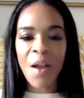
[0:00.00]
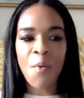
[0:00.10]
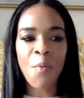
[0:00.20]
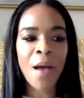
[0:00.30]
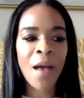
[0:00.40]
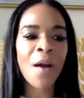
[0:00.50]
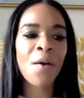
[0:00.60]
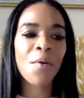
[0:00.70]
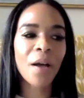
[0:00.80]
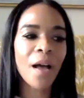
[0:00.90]

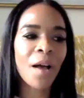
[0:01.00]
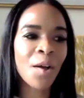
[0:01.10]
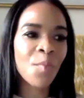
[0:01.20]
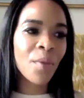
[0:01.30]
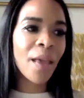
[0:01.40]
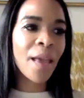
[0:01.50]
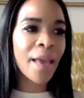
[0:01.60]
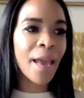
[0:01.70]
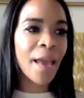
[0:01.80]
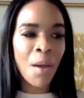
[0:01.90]
Wow. It
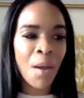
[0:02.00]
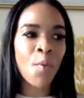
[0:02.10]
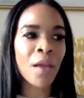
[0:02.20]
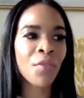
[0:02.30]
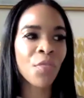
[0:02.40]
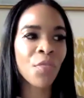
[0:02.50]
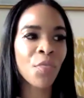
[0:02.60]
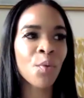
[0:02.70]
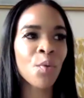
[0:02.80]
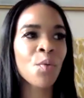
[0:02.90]
came my way
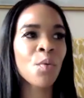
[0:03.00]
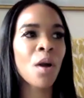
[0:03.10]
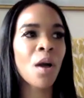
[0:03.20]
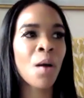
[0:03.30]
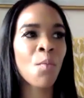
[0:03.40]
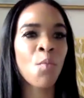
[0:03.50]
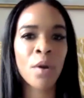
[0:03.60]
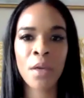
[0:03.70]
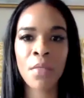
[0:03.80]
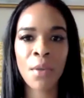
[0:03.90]
through
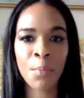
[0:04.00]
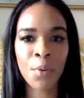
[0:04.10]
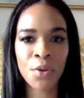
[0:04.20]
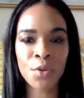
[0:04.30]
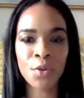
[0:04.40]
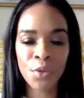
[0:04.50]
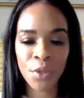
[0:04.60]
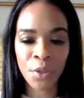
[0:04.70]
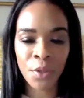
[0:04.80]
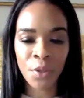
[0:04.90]
one of the
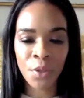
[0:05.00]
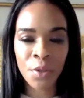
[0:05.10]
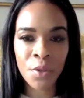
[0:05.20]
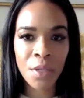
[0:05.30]
producers,